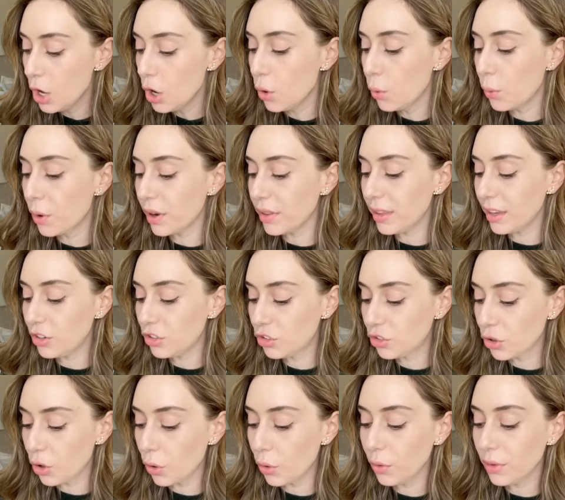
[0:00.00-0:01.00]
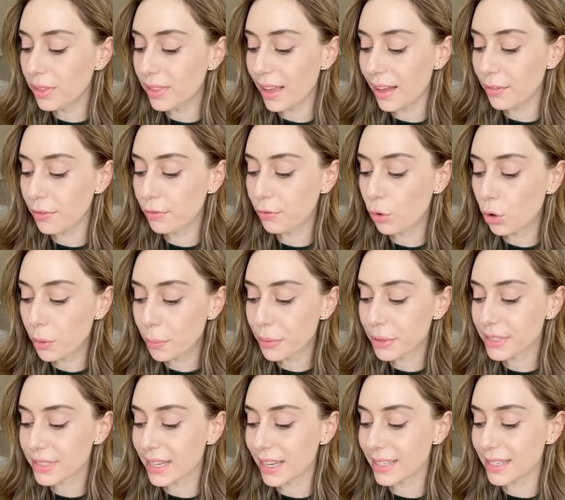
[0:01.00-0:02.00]
where they showed that 4%
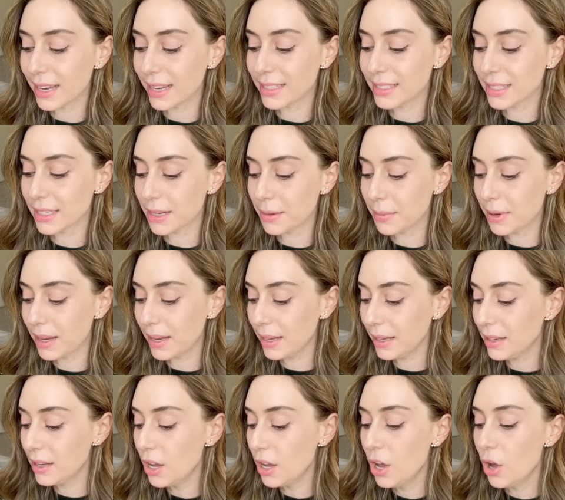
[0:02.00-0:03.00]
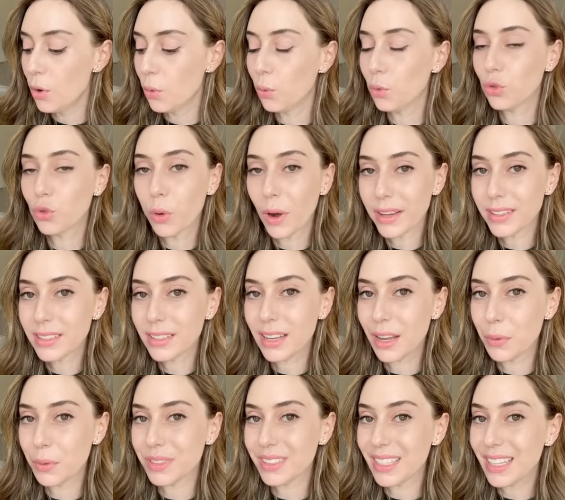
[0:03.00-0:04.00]
niacinamide twice a day
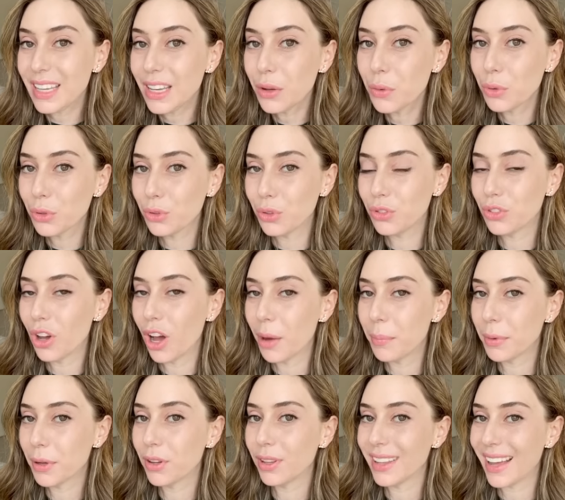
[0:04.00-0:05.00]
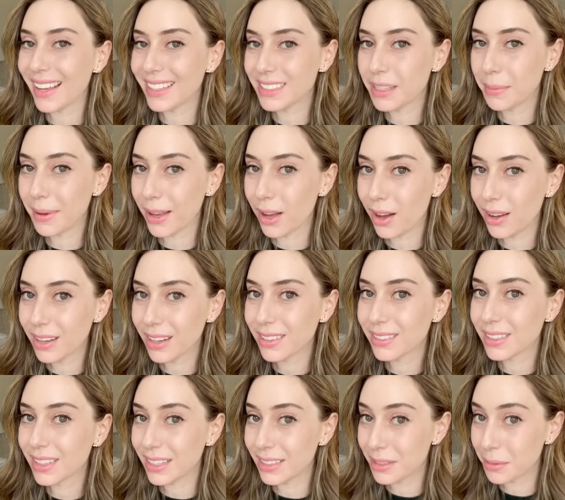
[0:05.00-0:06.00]
was equal to topical antibiotics,
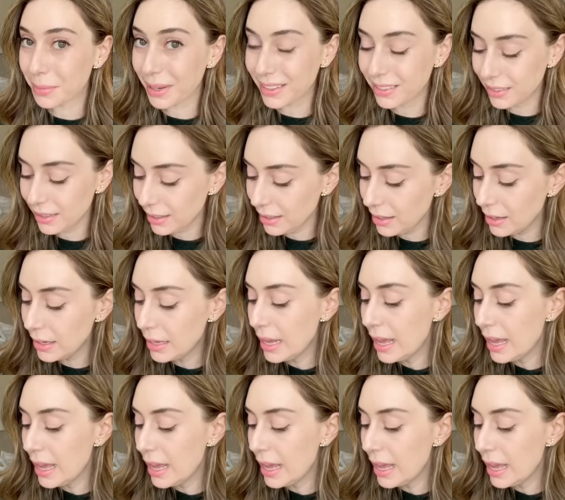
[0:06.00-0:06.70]
clindamycin,